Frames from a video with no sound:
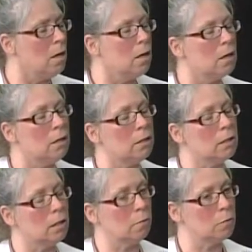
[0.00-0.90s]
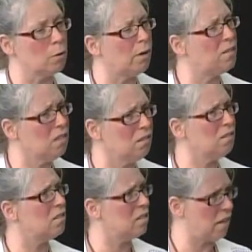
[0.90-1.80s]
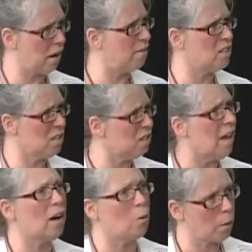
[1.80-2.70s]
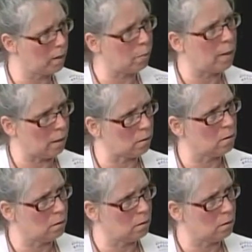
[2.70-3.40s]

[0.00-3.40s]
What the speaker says: And so I've seen that quite a bit.